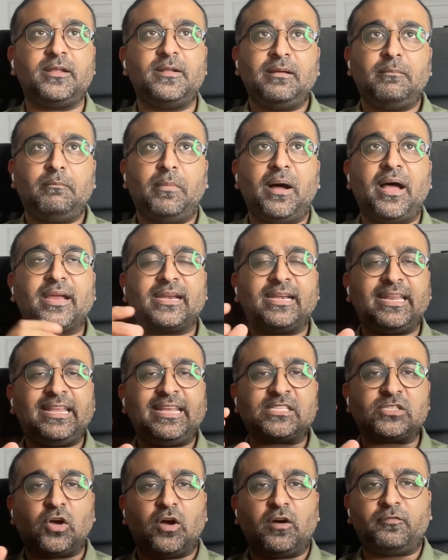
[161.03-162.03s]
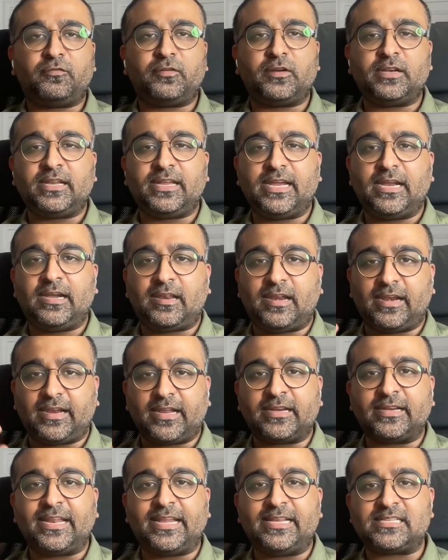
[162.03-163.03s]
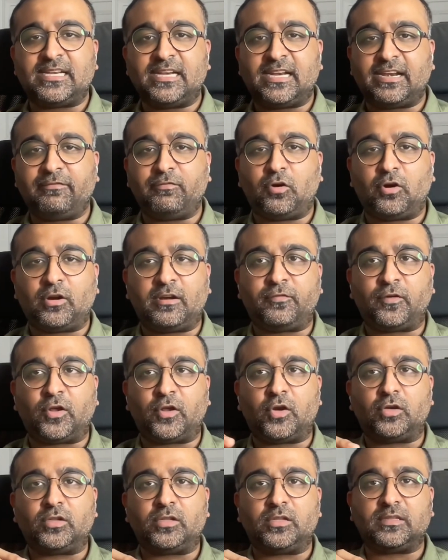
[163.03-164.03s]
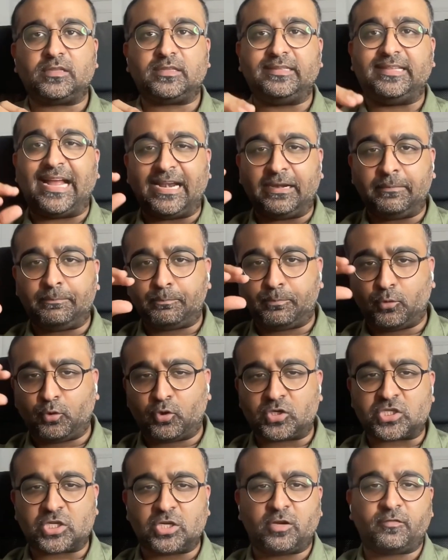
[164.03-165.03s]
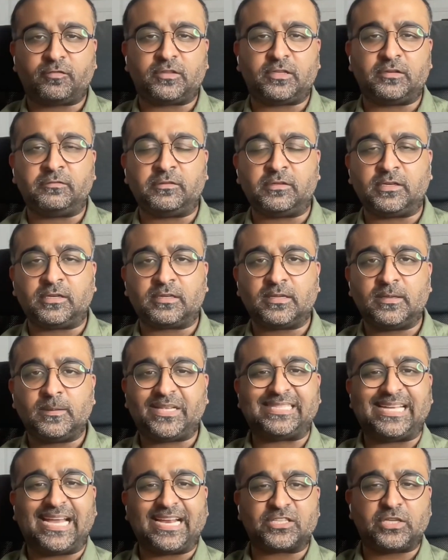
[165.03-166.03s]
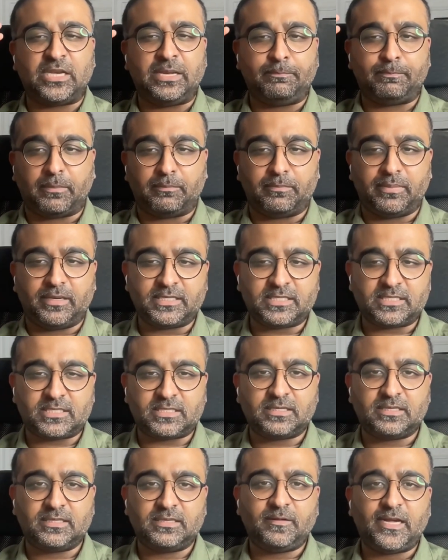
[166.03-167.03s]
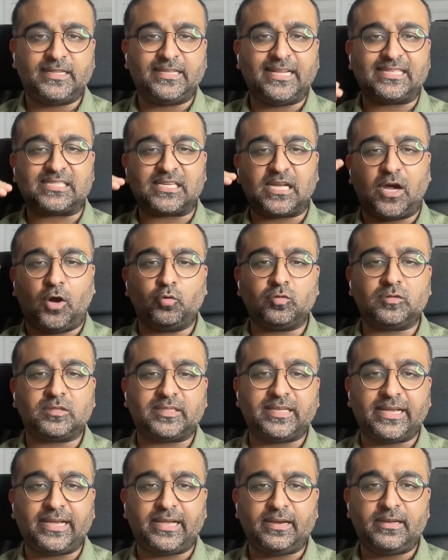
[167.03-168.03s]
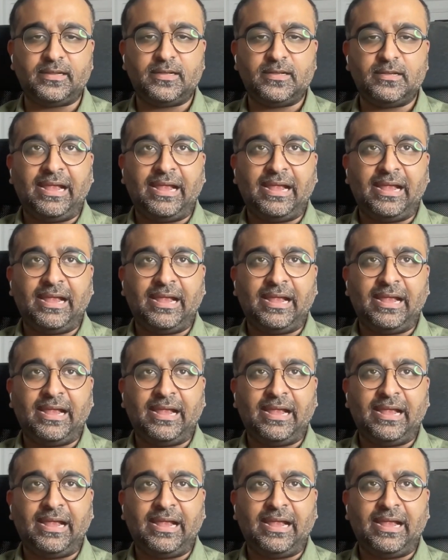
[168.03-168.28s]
marketeers often get recognized and rewarded for that portion of the work that's actually published and that's out there,